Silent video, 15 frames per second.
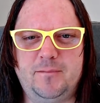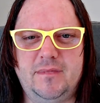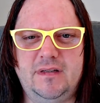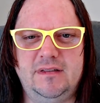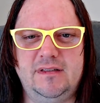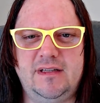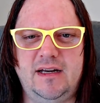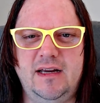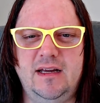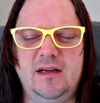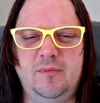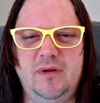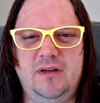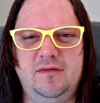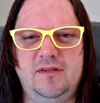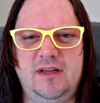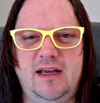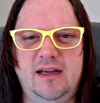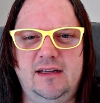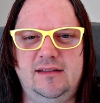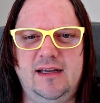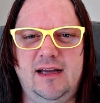studying a bit of,
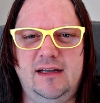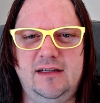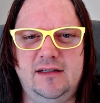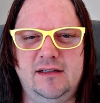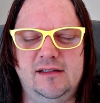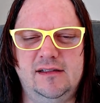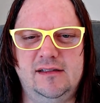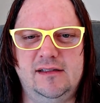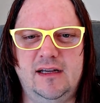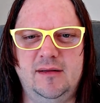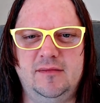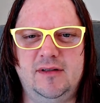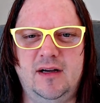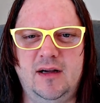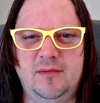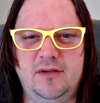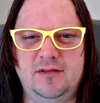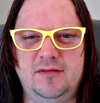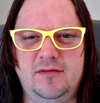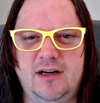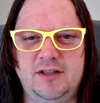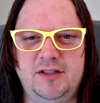say, Italian at the same time
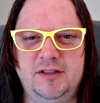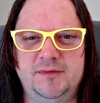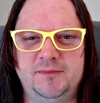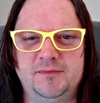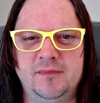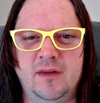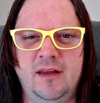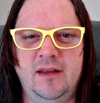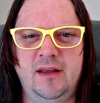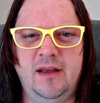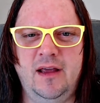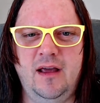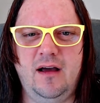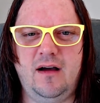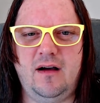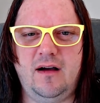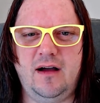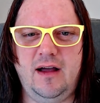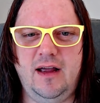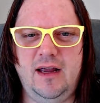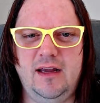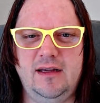as Russian,
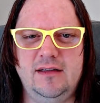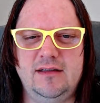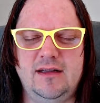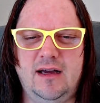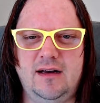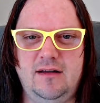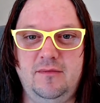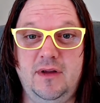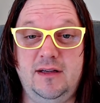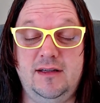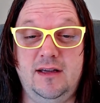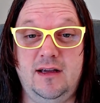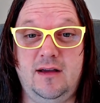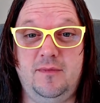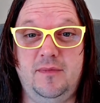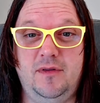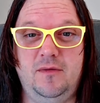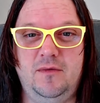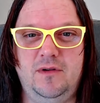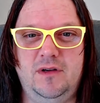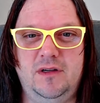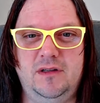I started mixing up the
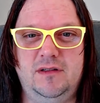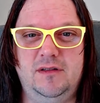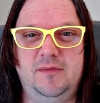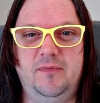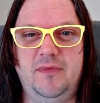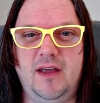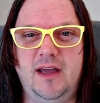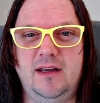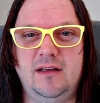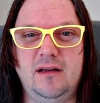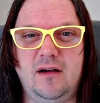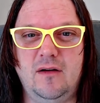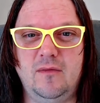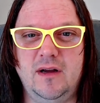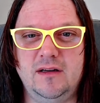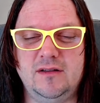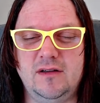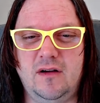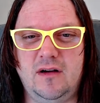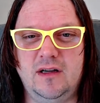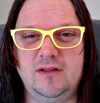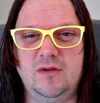words. And I went to
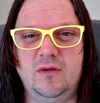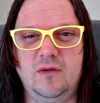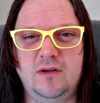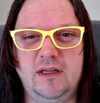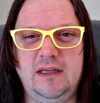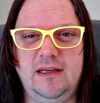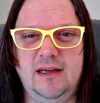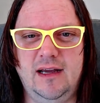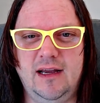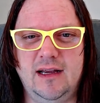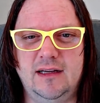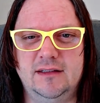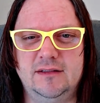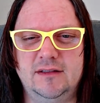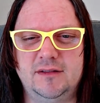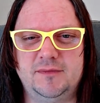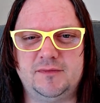italki and